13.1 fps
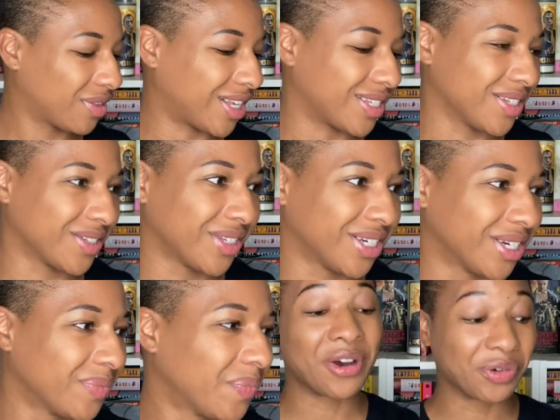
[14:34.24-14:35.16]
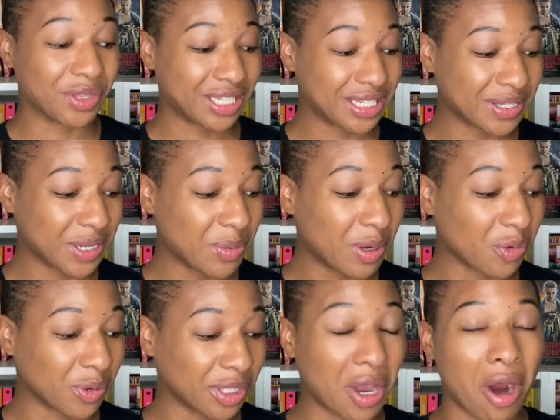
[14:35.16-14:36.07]
That sounds really good. Oh, this is gonna be a
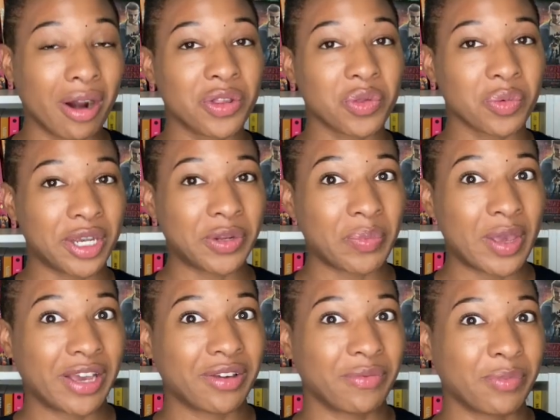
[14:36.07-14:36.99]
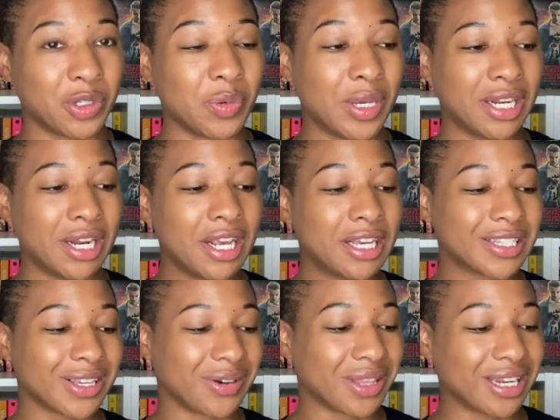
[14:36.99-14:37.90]
really hard three to pick between.
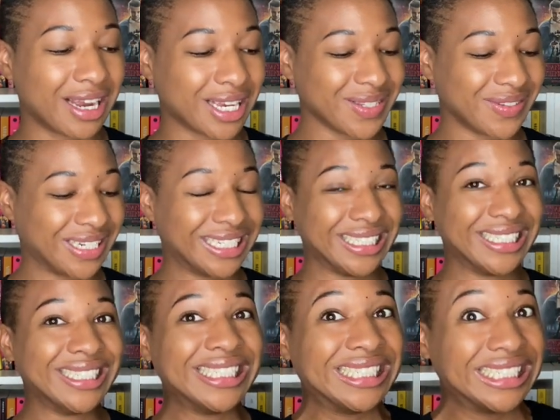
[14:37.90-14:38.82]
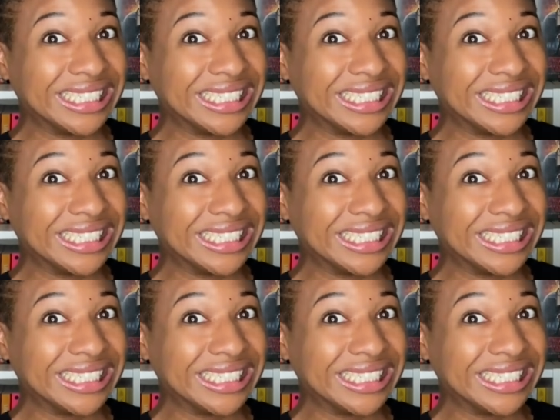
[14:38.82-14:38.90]
So the next one